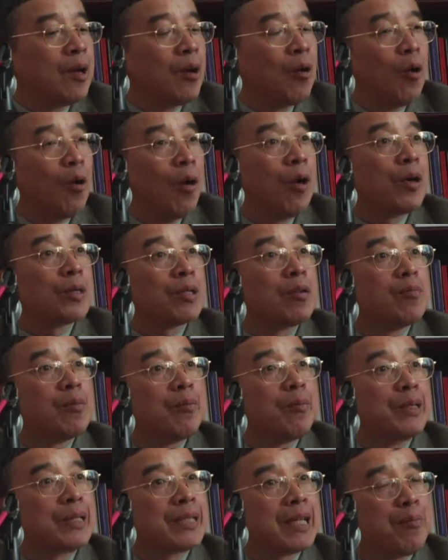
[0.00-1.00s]
Or also
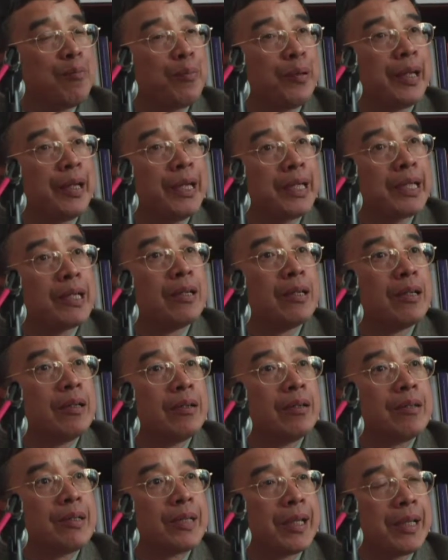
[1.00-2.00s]
maybe some
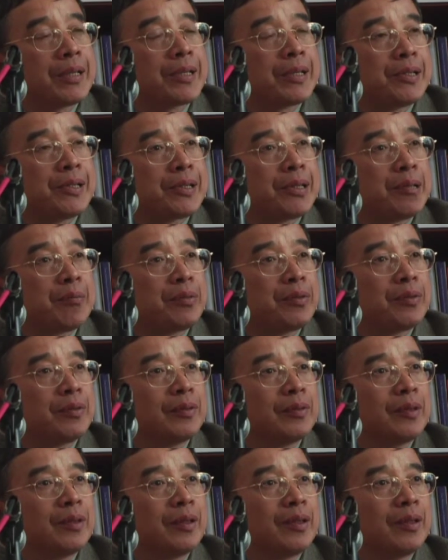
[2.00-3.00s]
political citizenship,
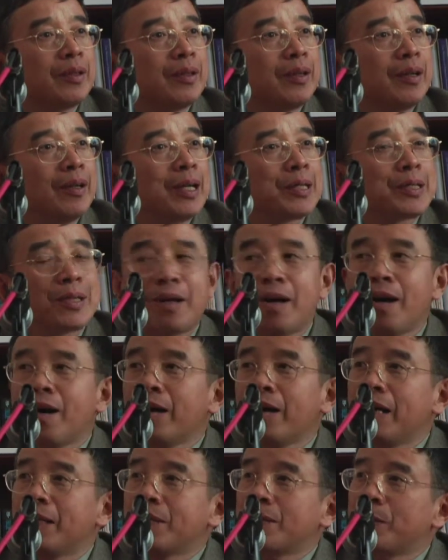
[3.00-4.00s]
as
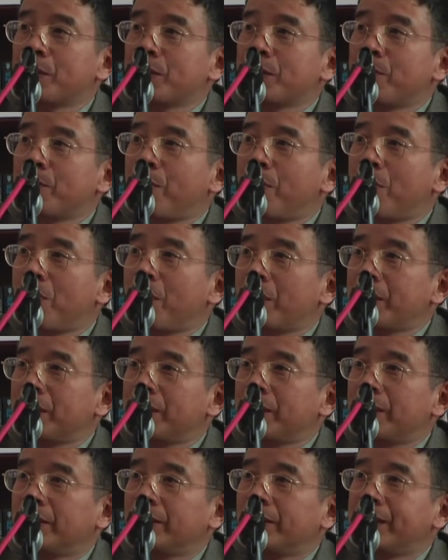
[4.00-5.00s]
long as you support
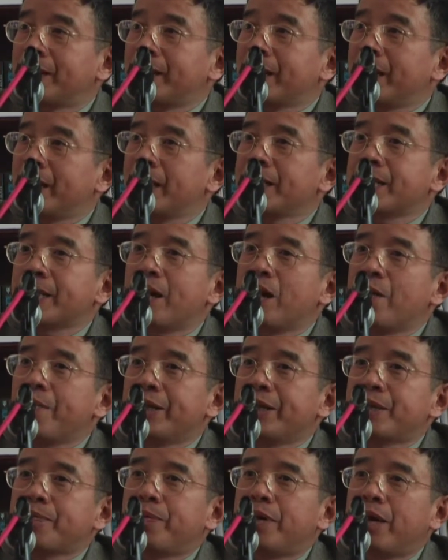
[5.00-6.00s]
the Chinese
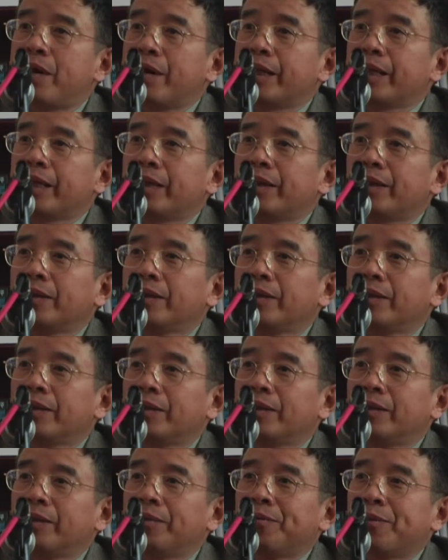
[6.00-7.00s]
Communist Party.
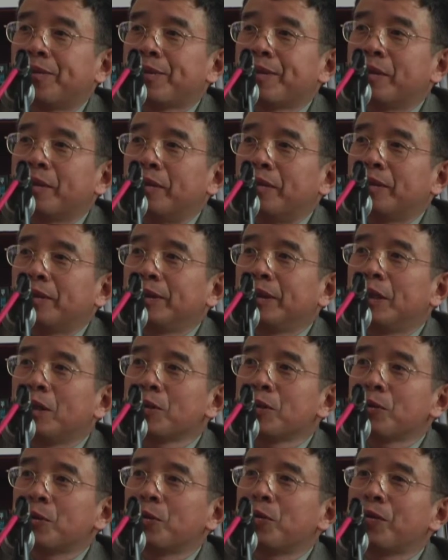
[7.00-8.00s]
So
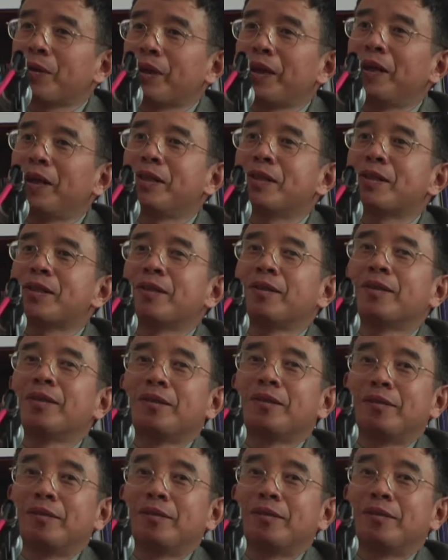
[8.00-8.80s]
those two things,